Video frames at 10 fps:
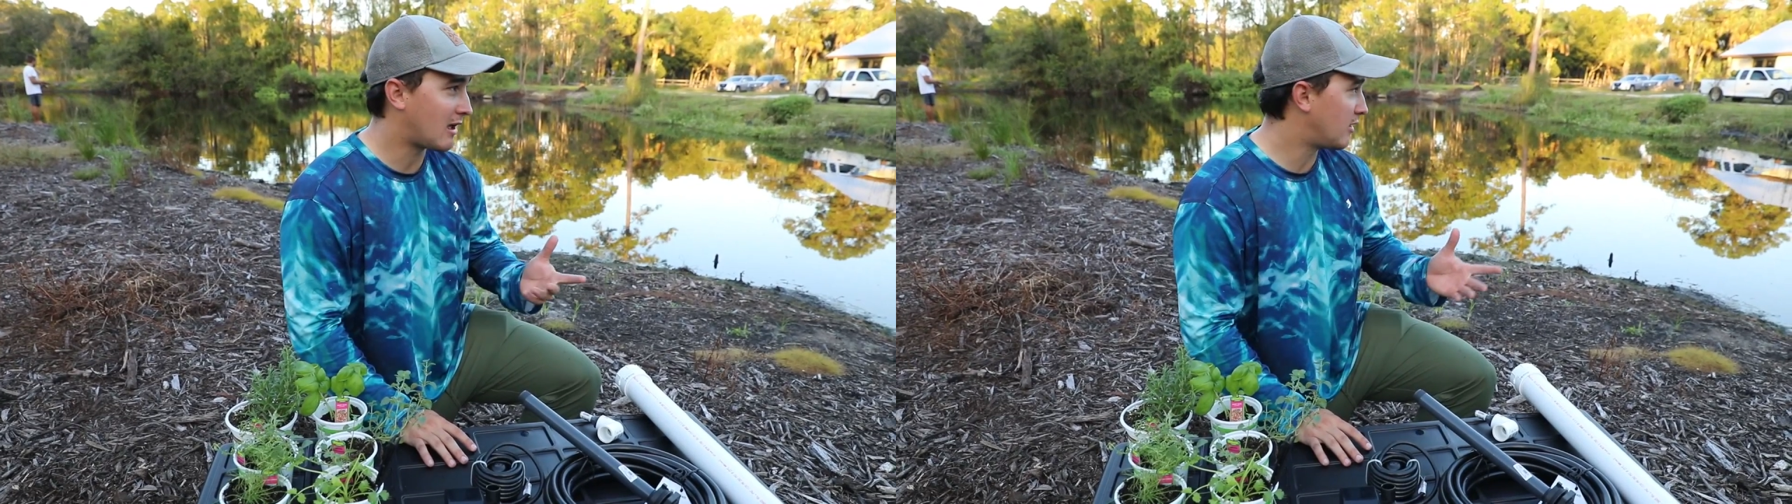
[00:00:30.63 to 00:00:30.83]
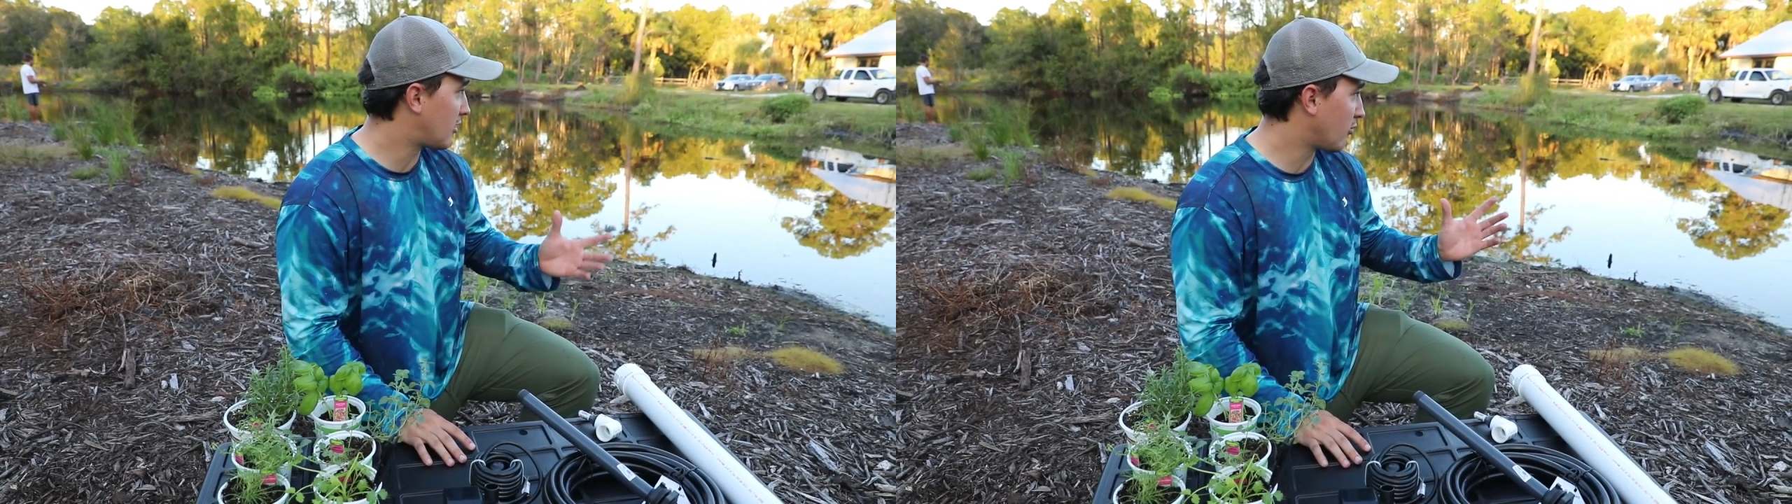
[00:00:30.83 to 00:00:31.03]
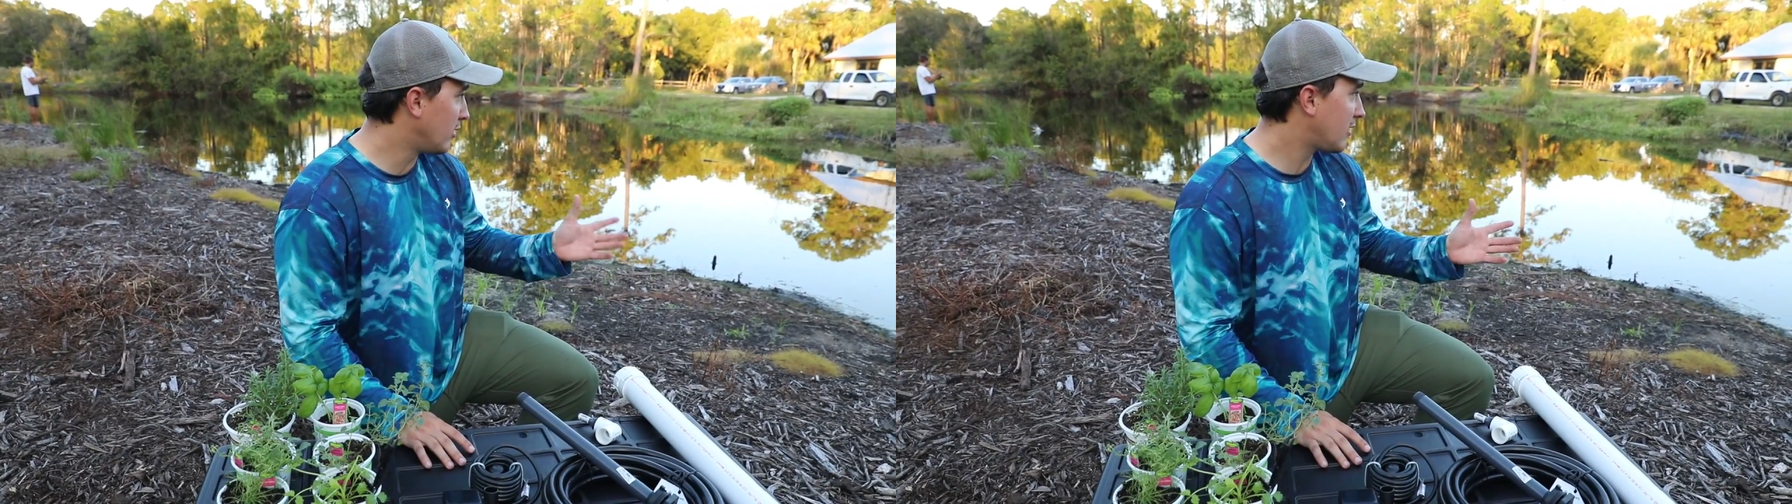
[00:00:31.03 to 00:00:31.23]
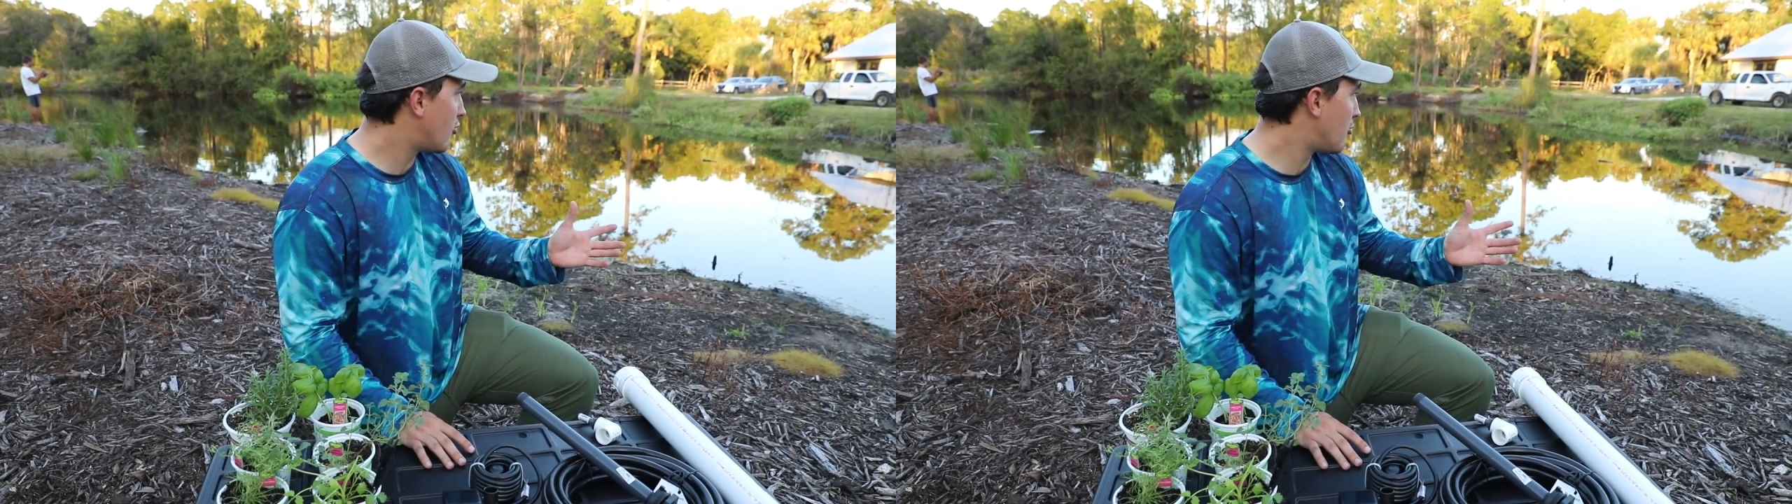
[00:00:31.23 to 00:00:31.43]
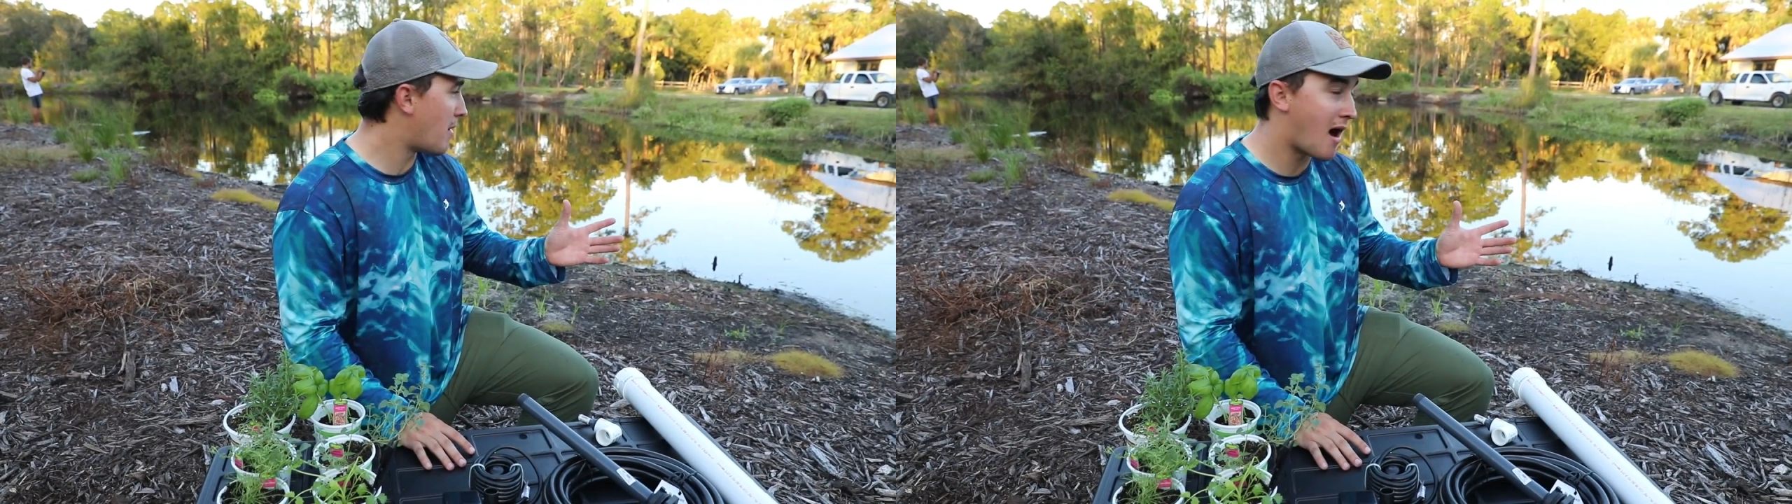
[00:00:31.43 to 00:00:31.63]
because it's a really
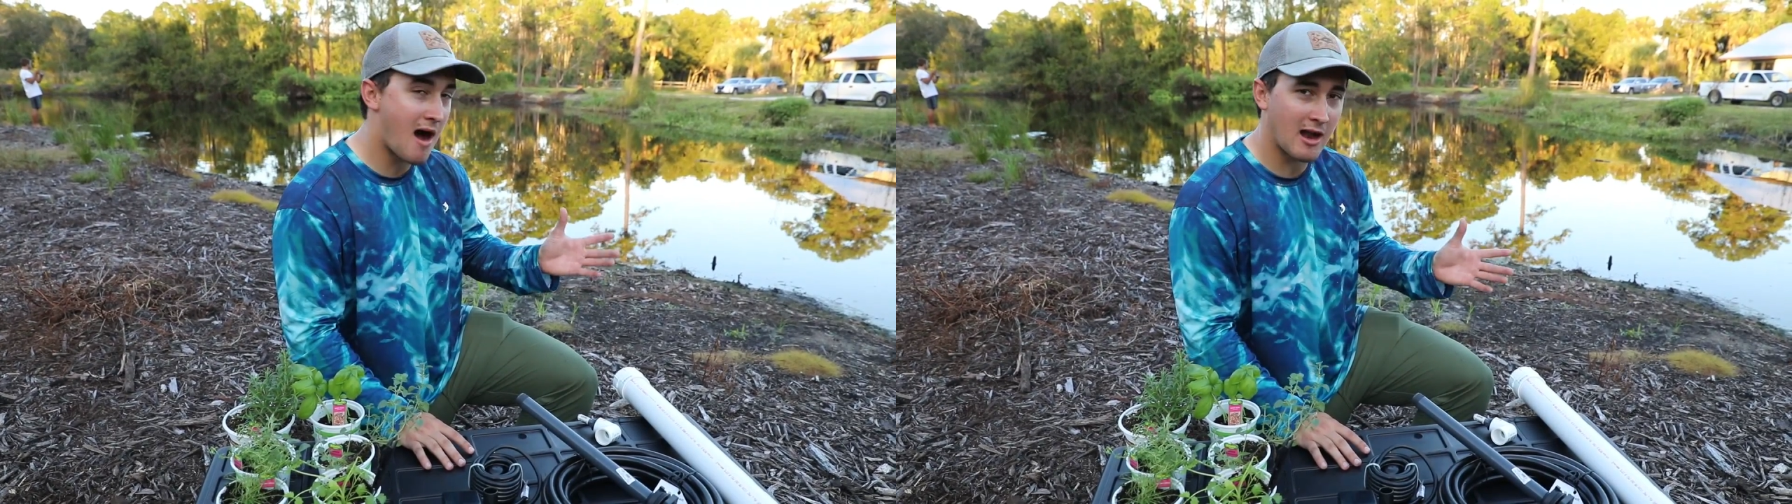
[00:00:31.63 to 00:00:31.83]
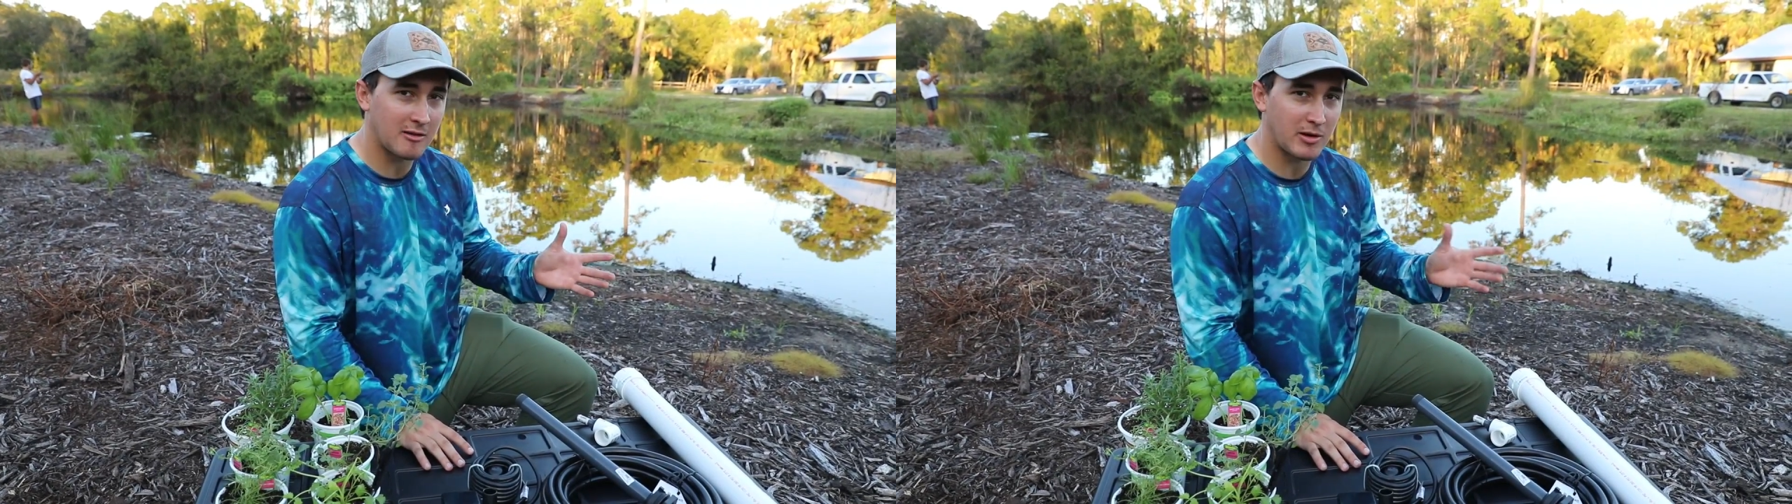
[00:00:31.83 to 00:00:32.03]
cool pond,